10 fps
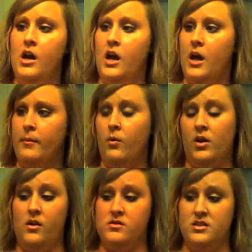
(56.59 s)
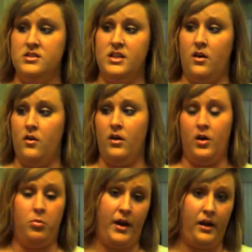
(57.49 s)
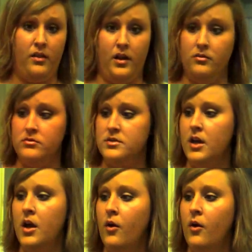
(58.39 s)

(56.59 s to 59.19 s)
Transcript: And when it goes on sale, I'll buy it then. So,